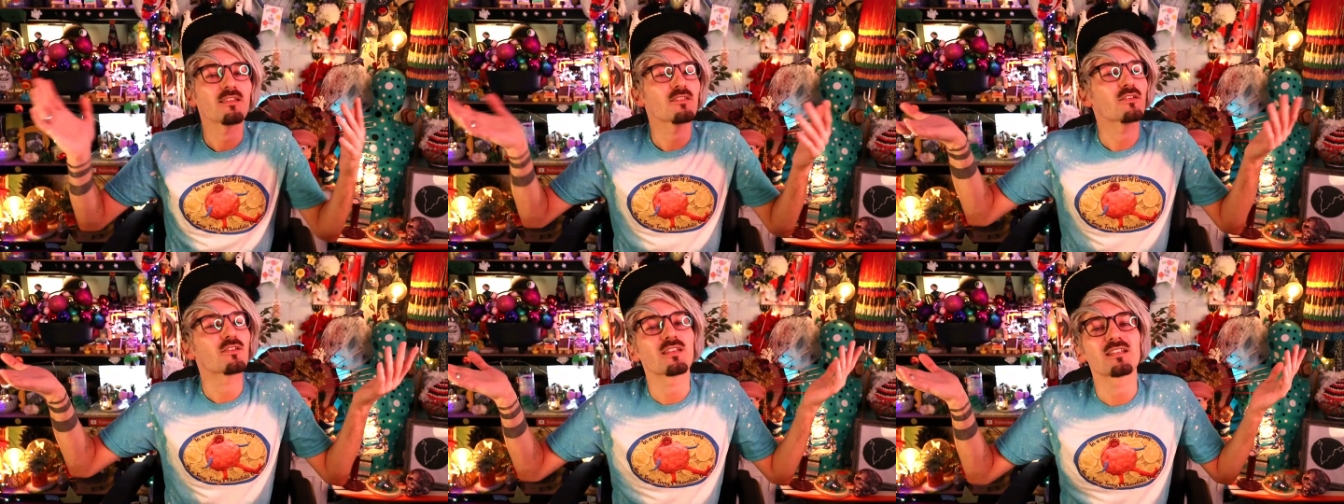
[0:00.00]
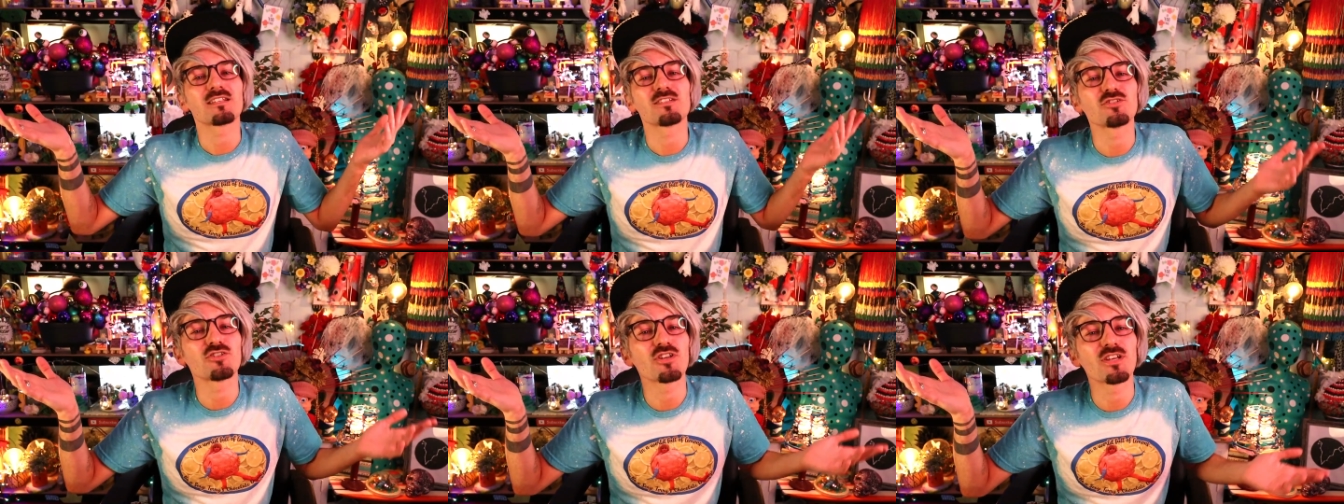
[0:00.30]
I thought
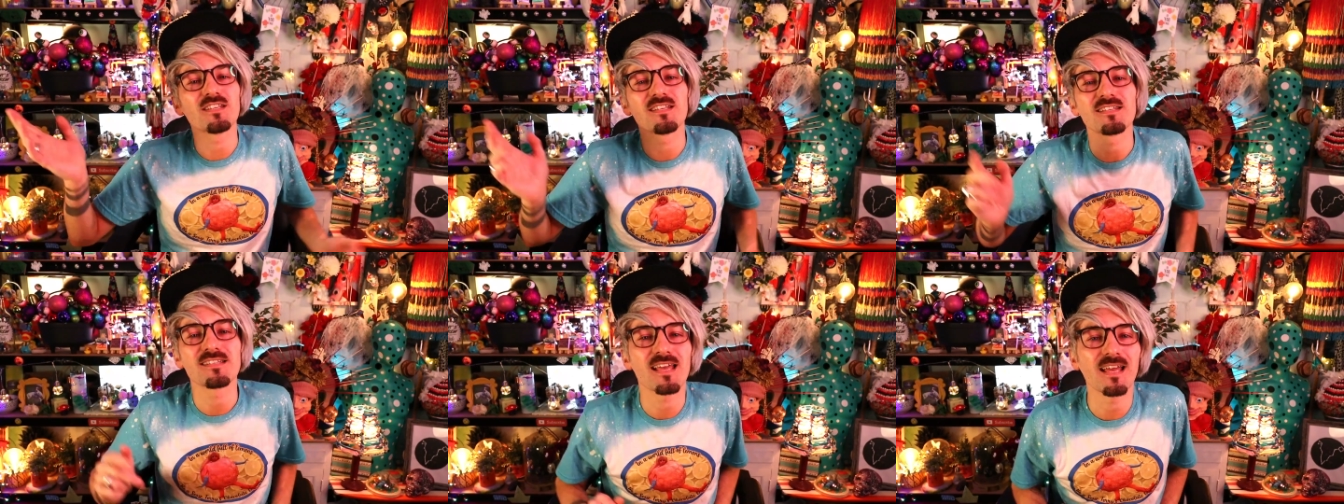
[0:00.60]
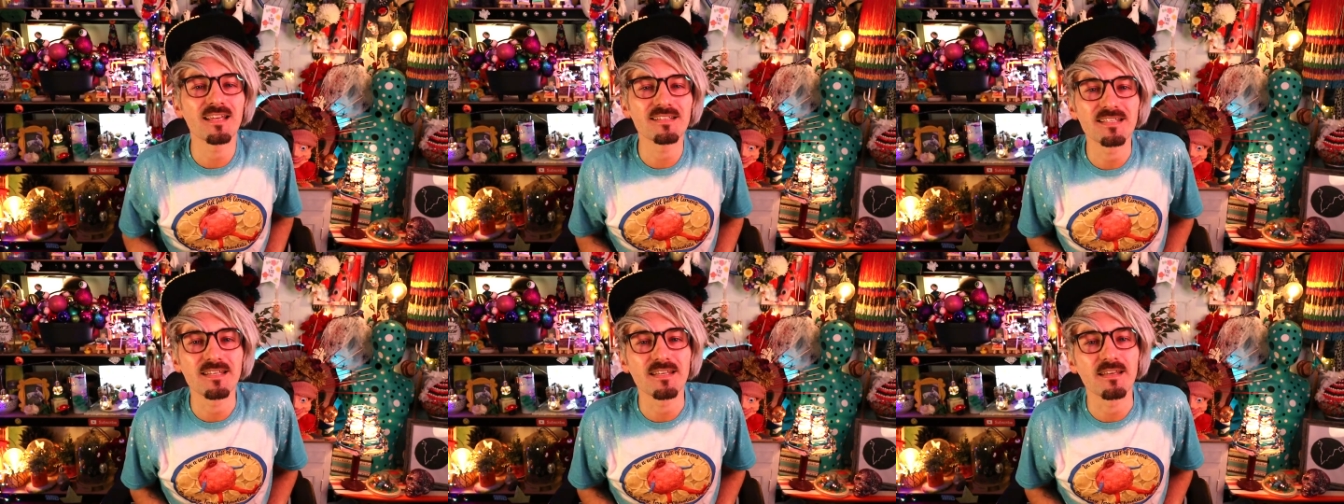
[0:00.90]
that's a genius
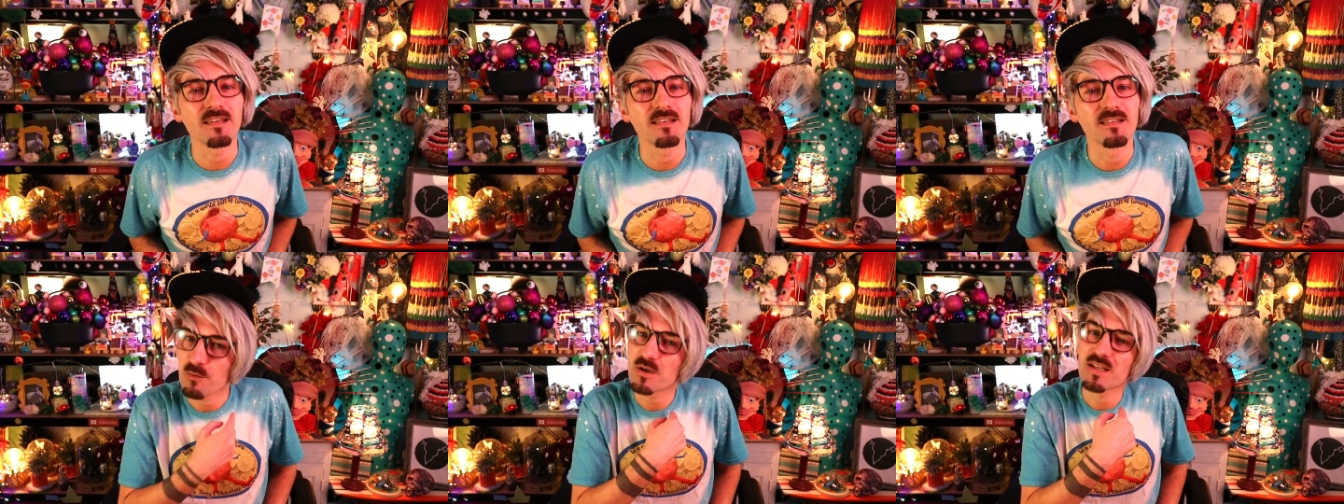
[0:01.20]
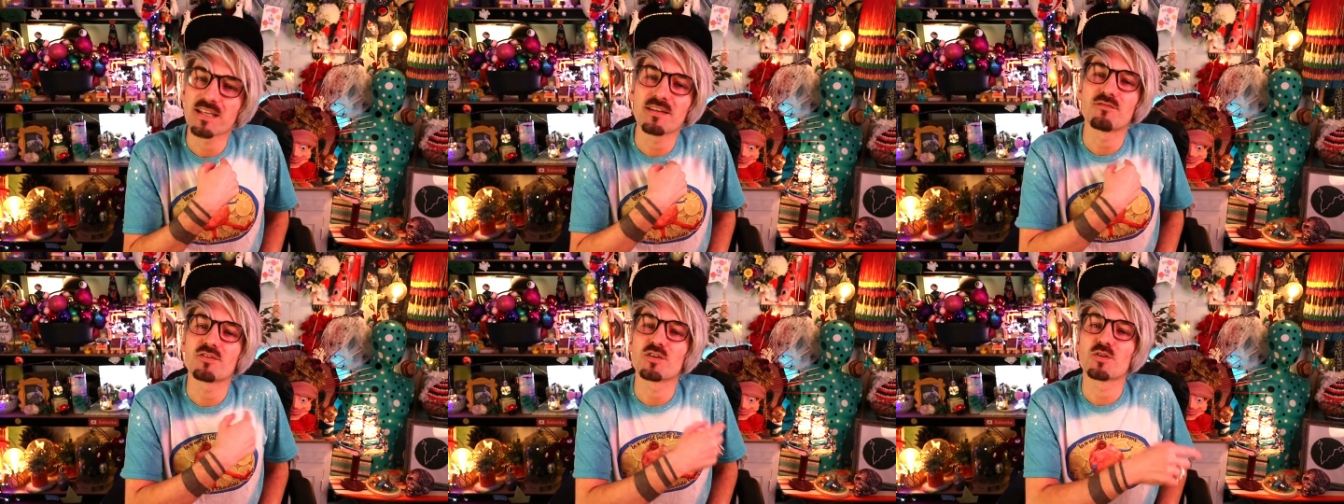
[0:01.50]
idea and I want
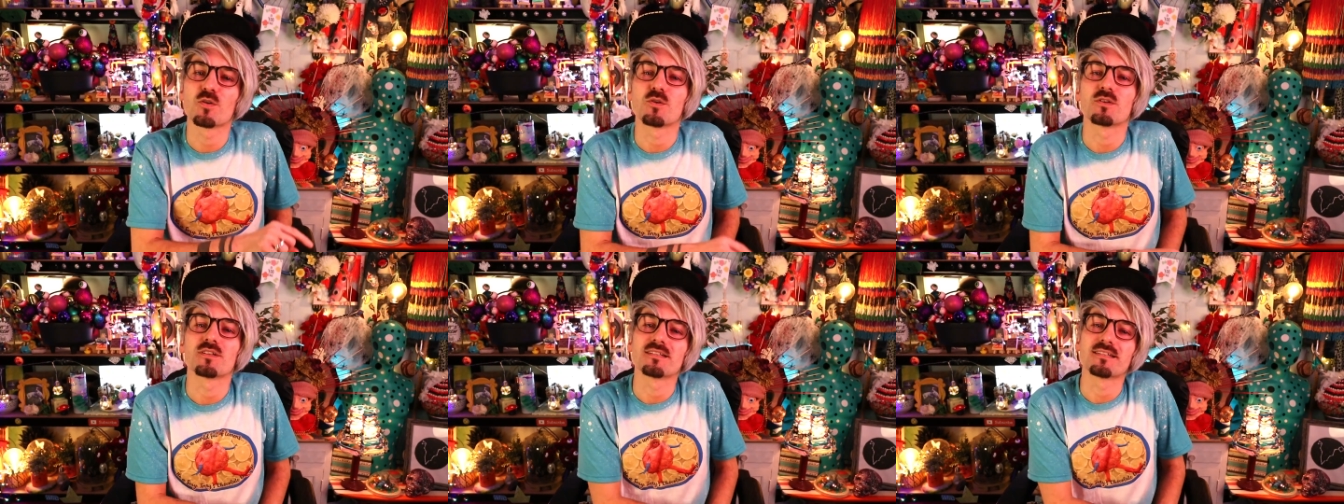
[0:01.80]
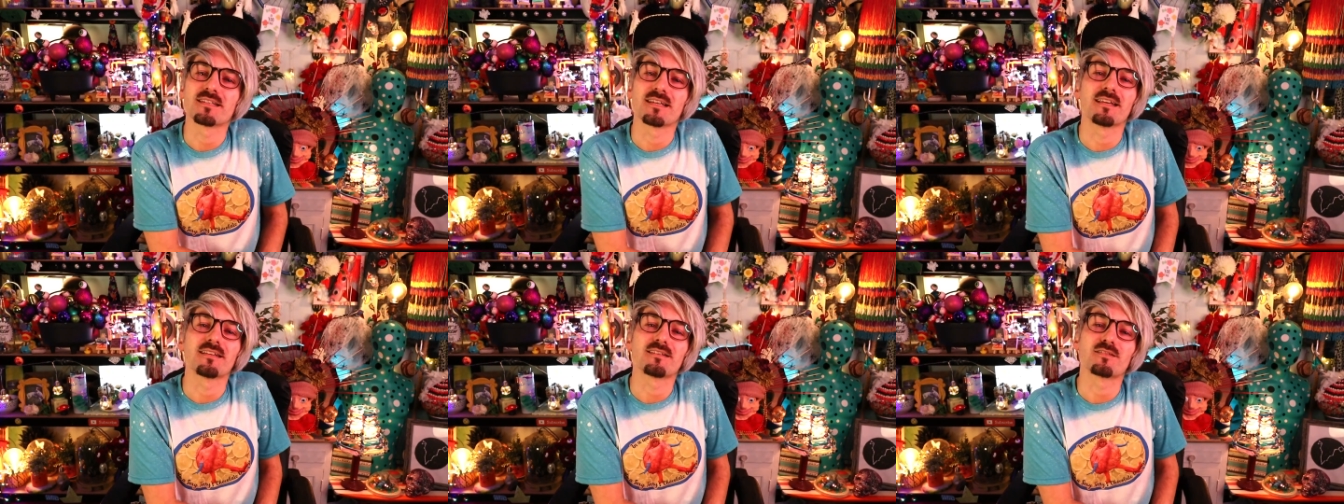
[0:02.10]
to give it a go
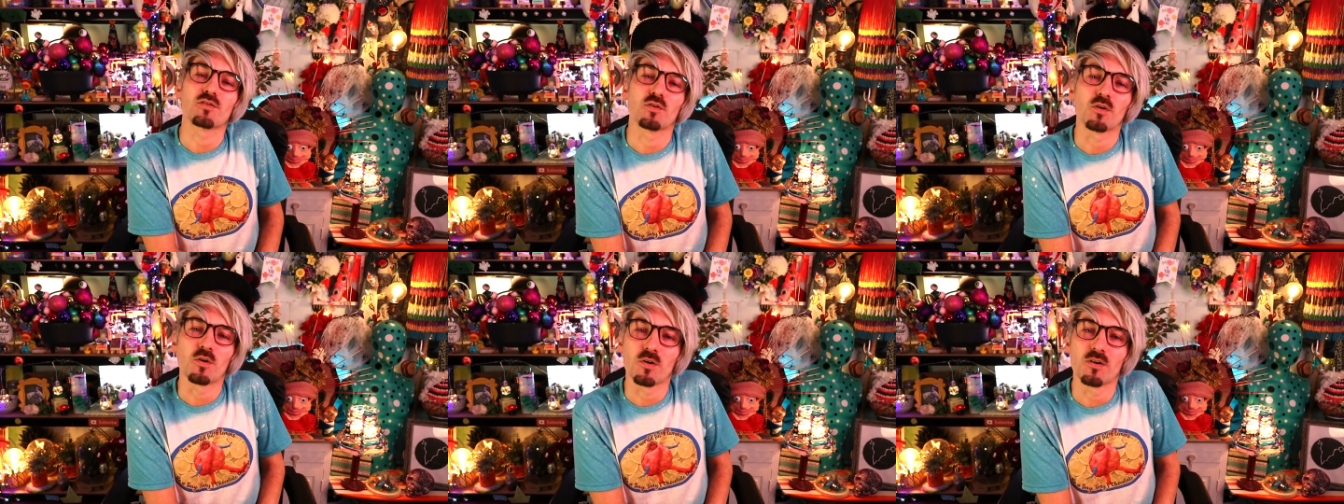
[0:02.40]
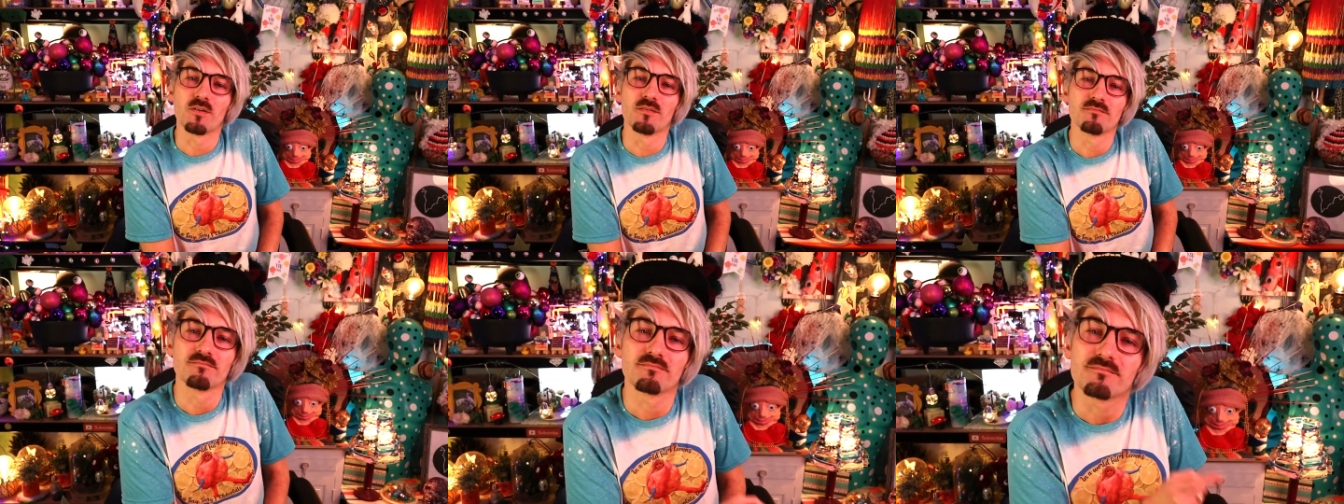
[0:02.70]
today
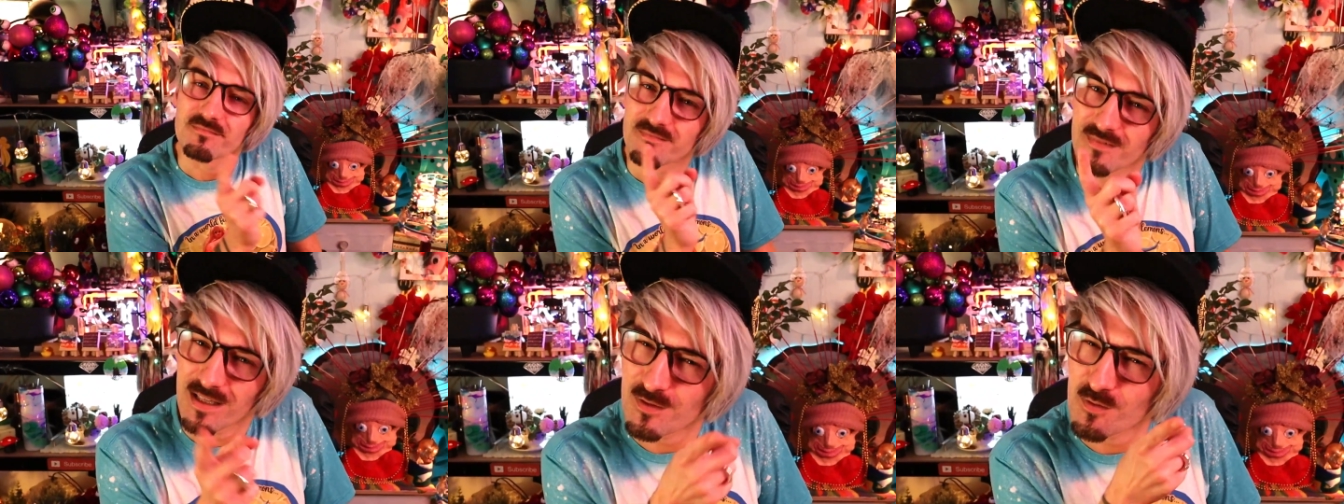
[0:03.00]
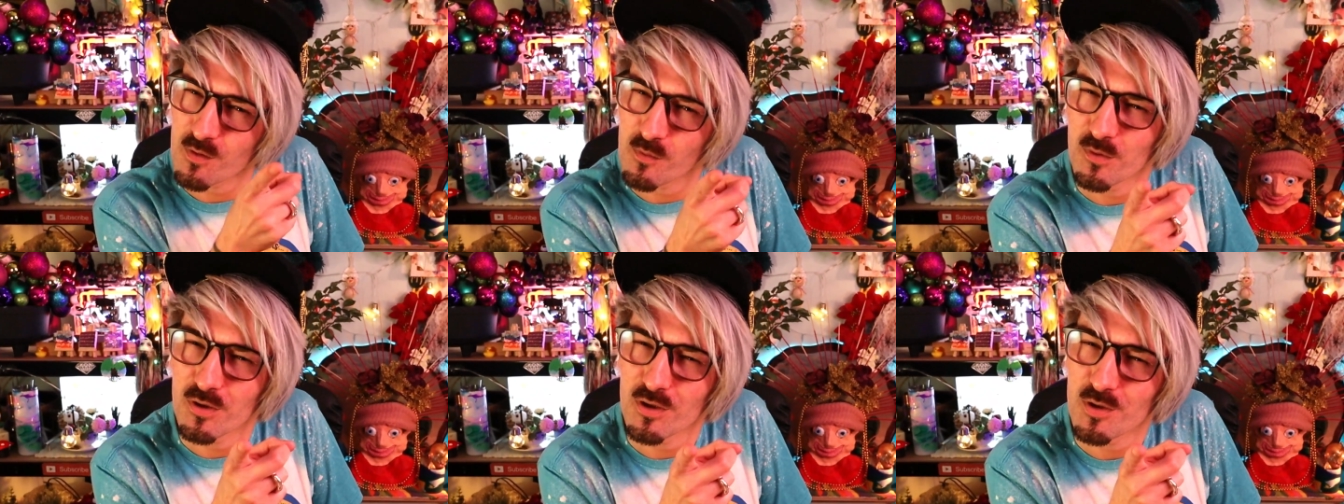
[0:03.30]
so that's
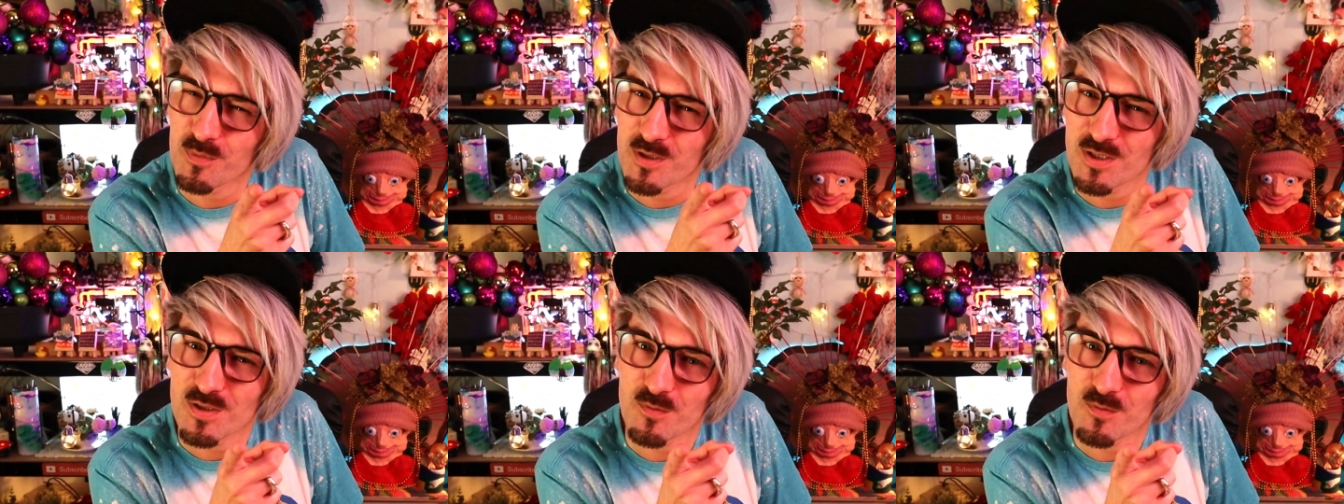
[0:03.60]
what we're going to be